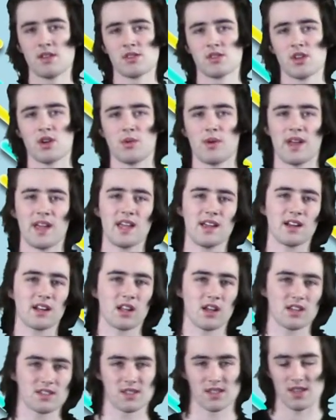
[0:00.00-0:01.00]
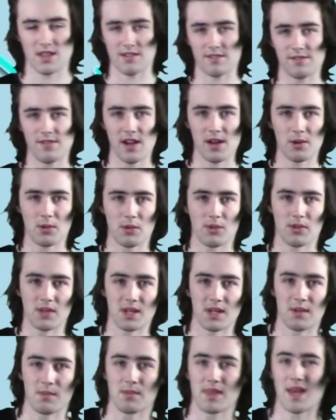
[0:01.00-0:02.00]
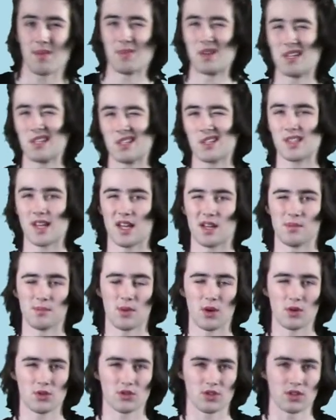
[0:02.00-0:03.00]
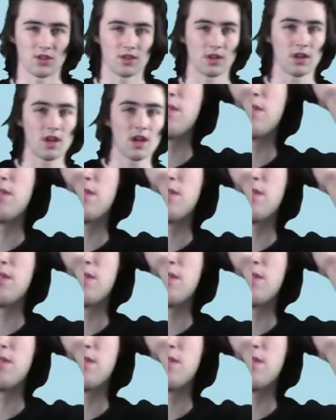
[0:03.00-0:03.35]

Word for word: So we're here at last in our final theme, that being set in motion.